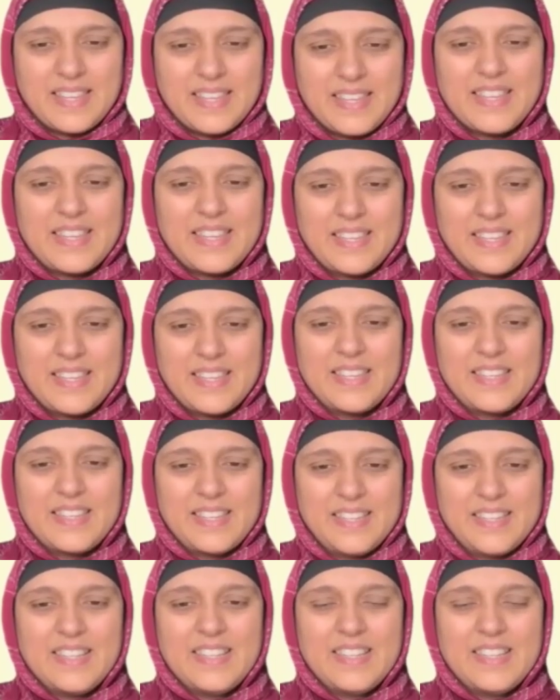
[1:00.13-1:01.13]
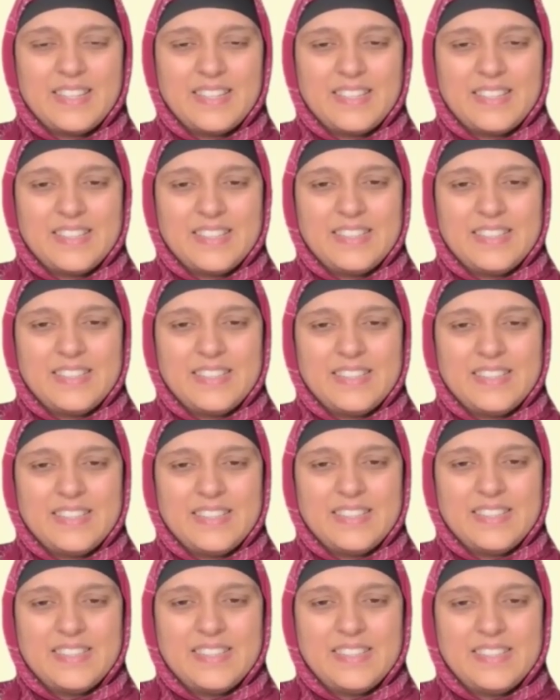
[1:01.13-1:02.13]

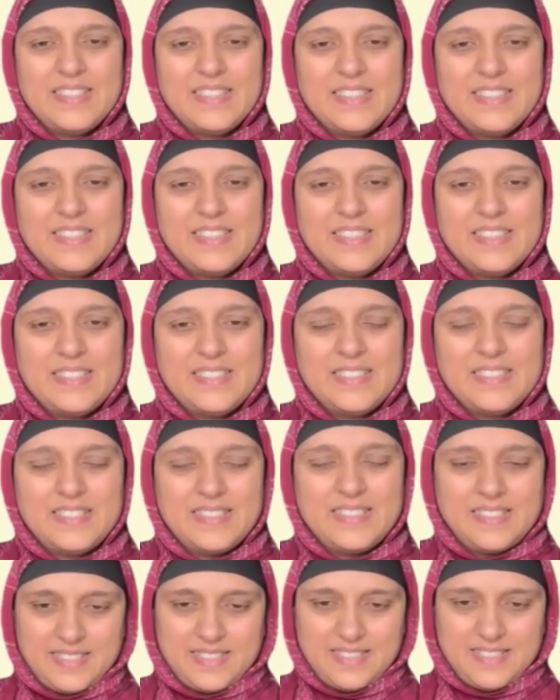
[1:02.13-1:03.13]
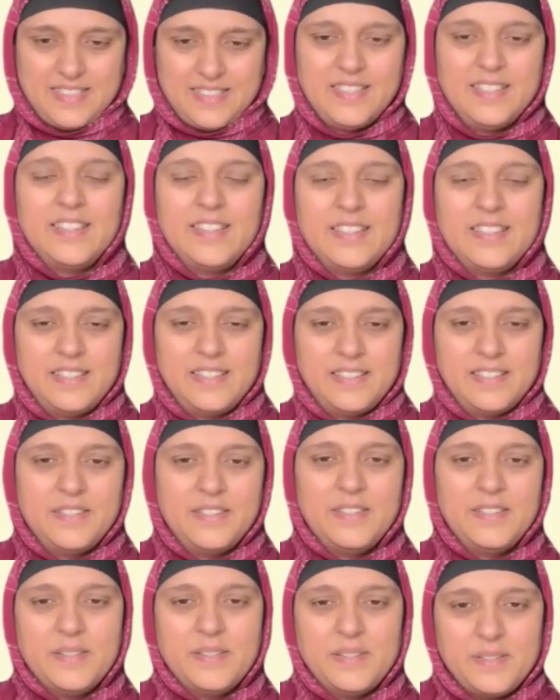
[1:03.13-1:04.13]

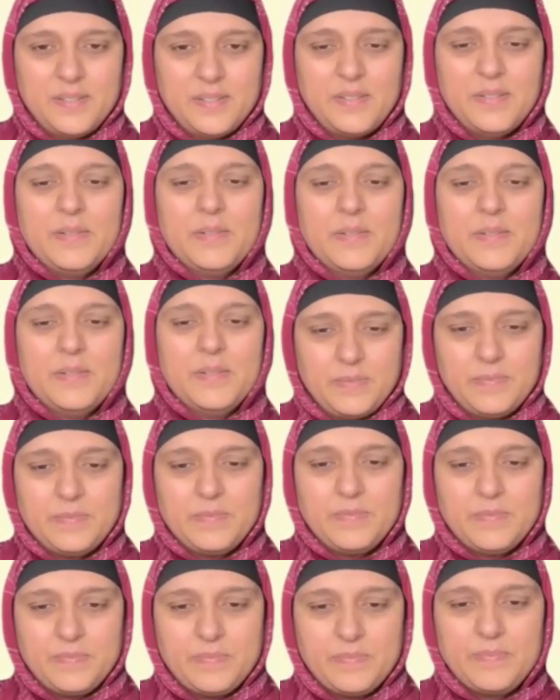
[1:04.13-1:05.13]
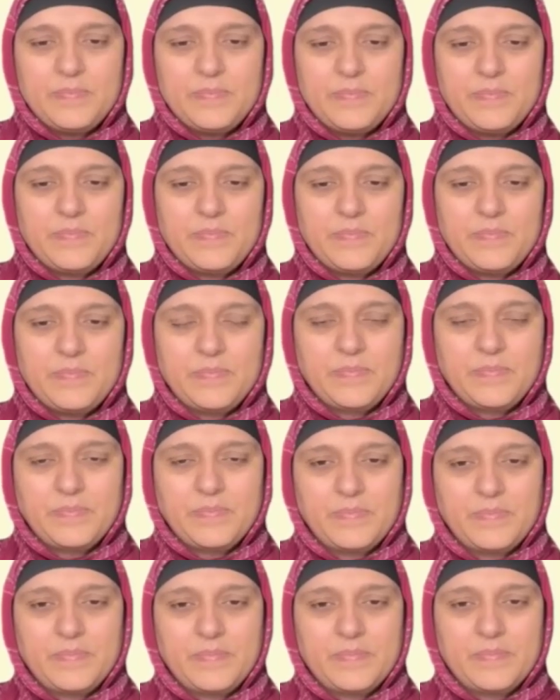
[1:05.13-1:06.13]

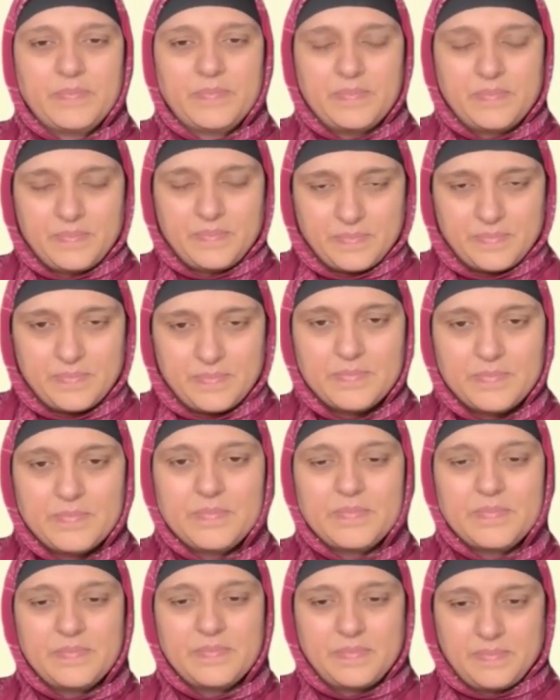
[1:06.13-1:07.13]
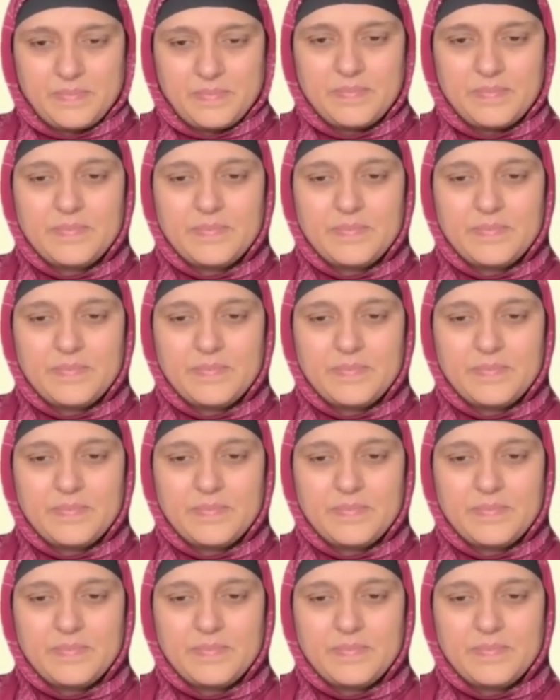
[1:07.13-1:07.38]
The person shown says nothing.